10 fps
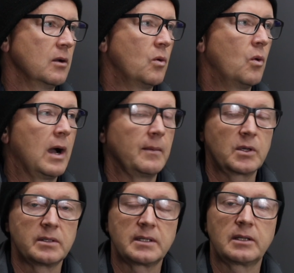or I'm
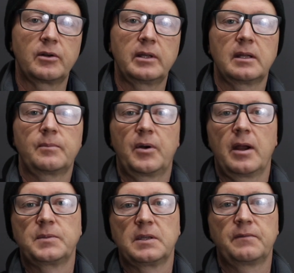considering that
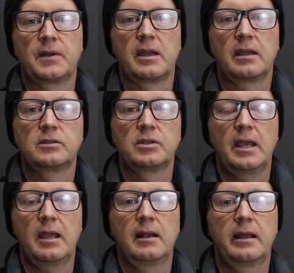perhaps if I had to
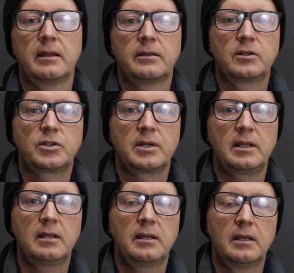air layer the
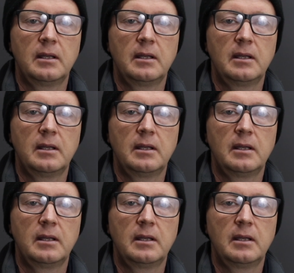tree